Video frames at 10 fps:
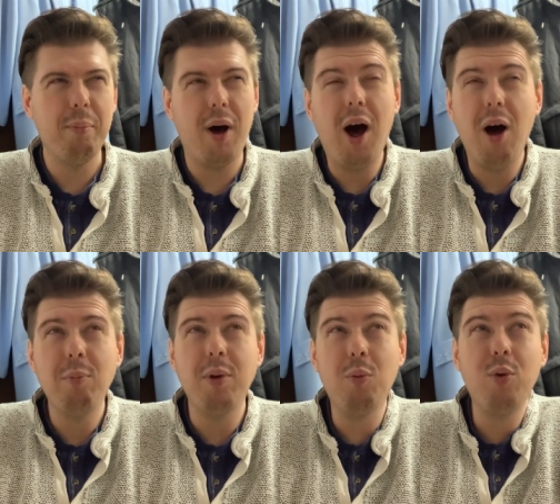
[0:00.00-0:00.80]
part
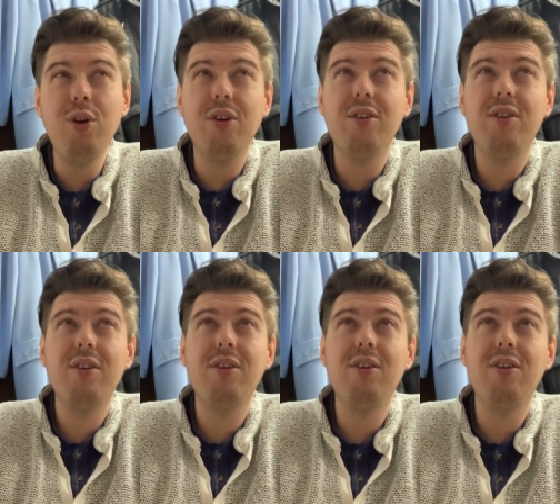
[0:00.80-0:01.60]
of me
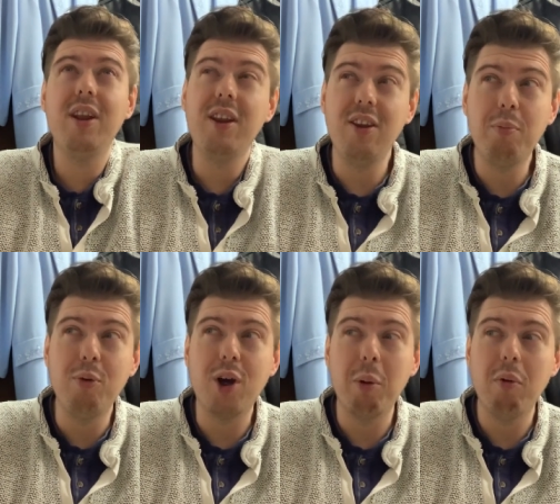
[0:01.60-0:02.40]
wonders, did this
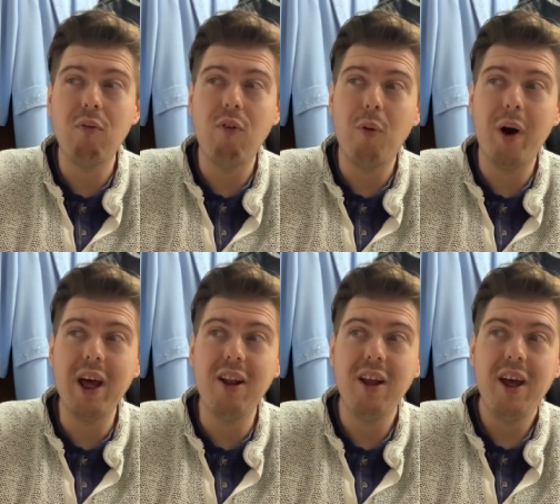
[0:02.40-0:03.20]
book go on for a
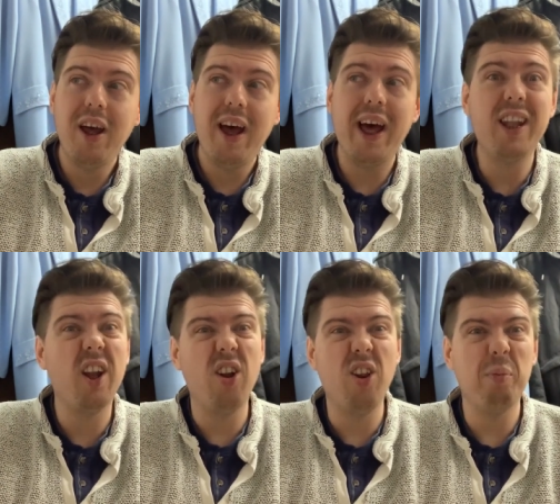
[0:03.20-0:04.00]
while? And
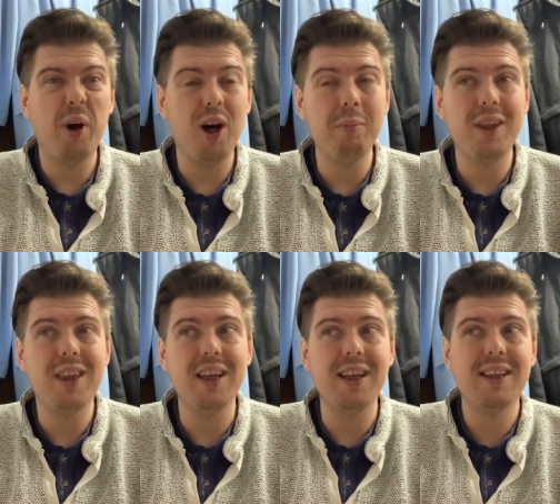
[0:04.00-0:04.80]
then another part of me
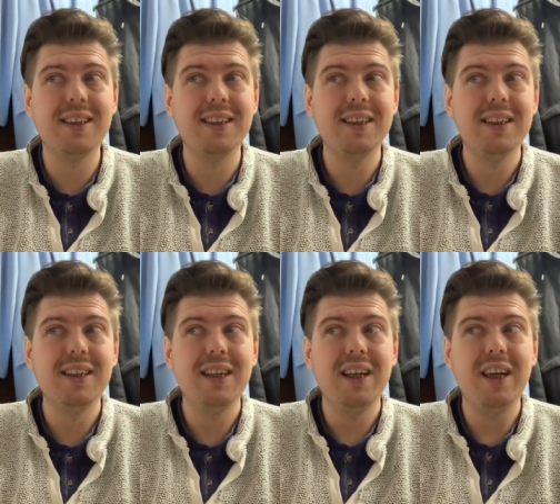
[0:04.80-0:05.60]
thinks,
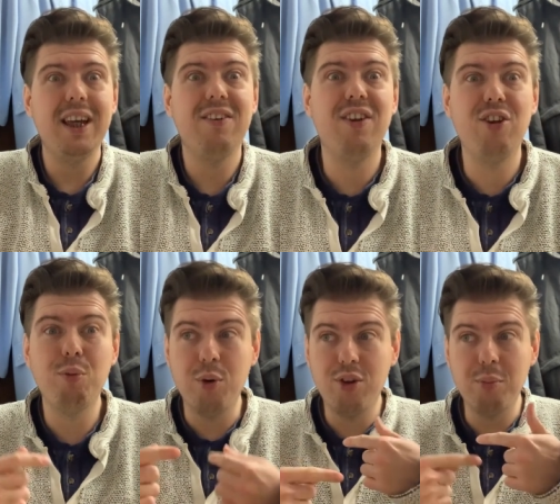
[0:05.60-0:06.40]
if
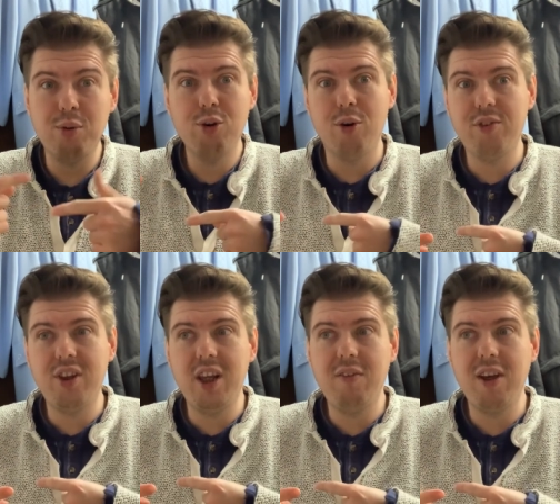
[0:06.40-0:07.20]
this were some sort of
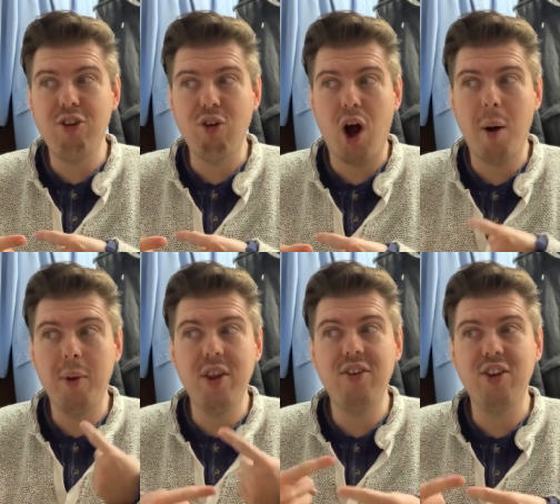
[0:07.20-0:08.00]
TV
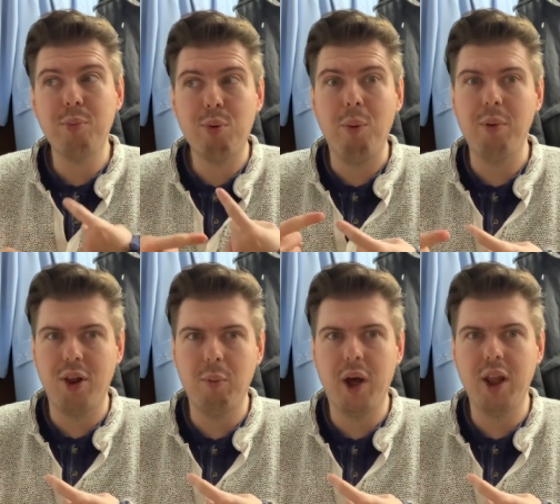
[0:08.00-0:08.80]
drama, this is
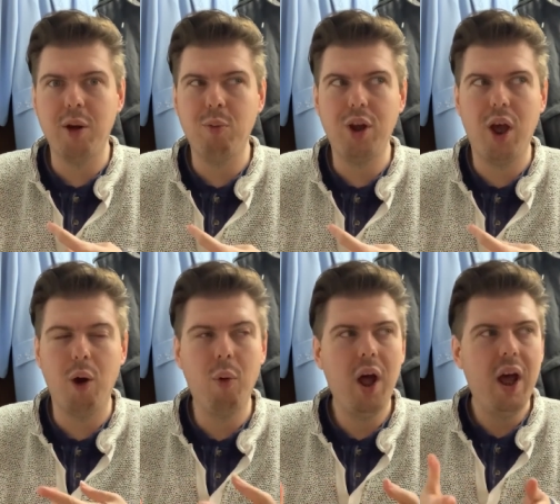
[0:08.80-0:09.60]
probably the way that it would
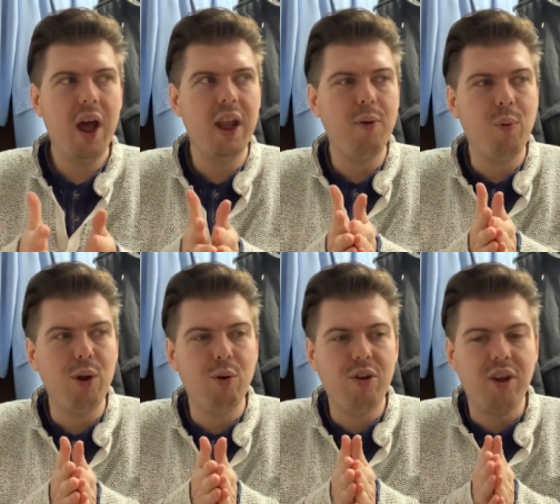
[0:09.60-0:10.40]
go. And if
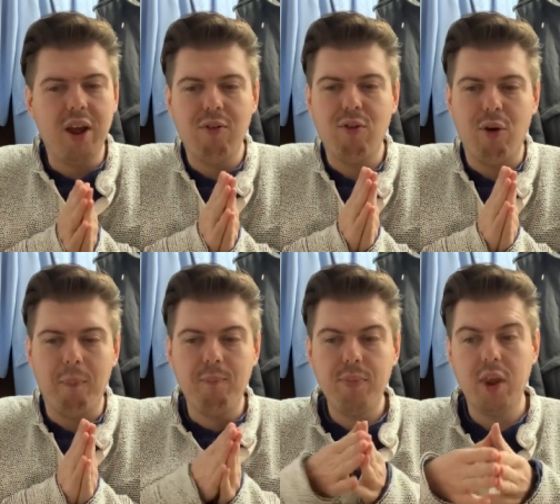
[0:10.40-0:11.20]
we looked at it
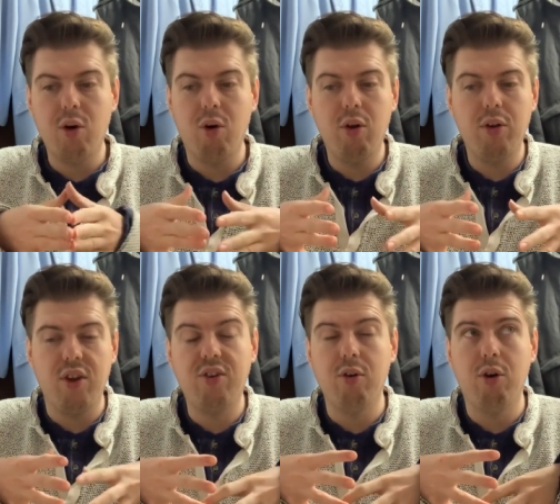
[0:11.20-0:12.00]
from
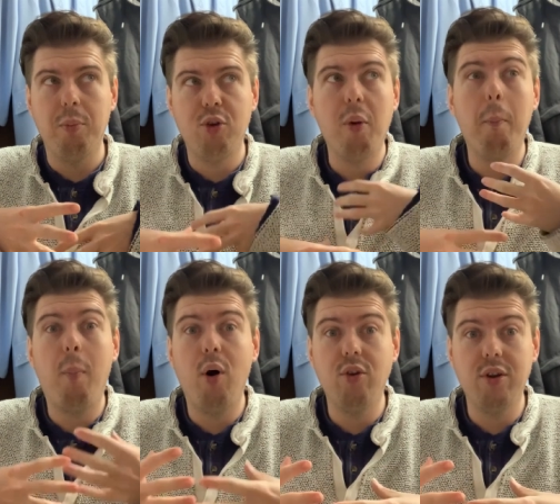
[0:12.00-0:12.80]
this almost
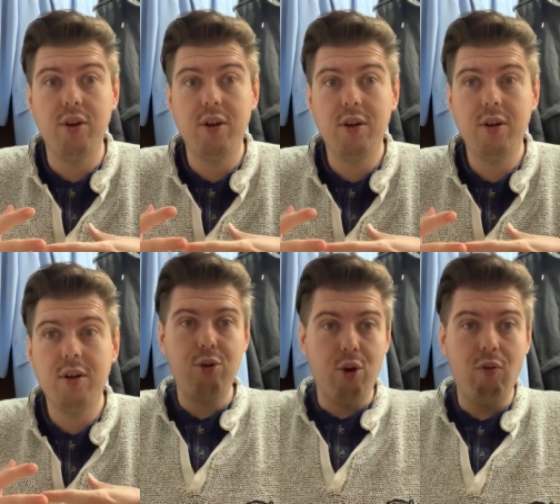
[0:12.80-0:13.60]
modern
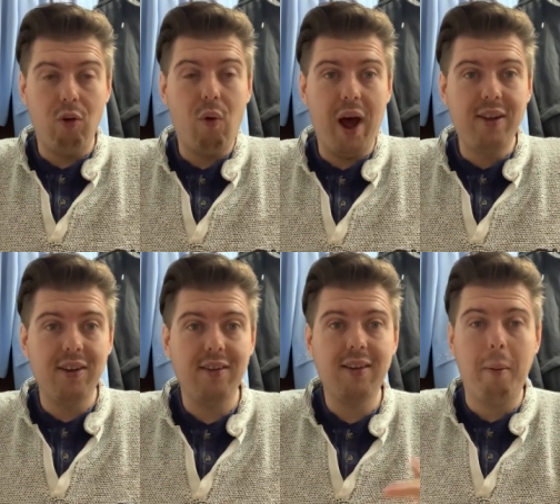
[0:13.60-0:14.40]
novel
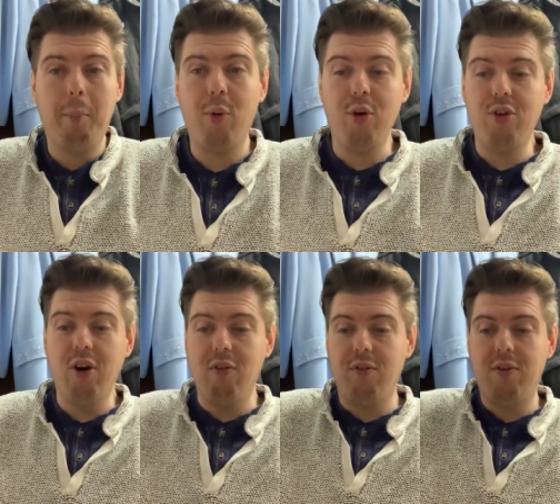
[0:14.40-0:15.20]
writing
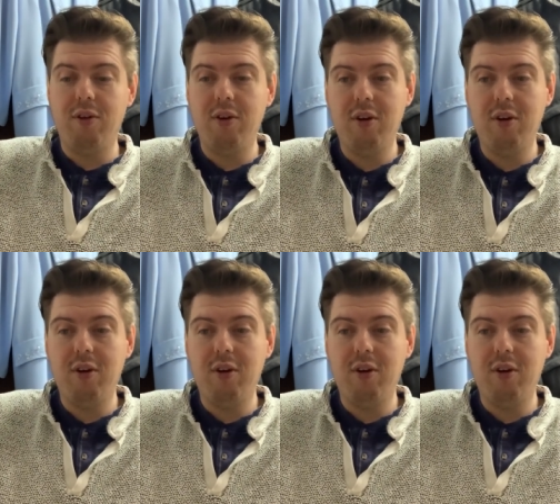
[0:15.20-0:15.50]
standpoint of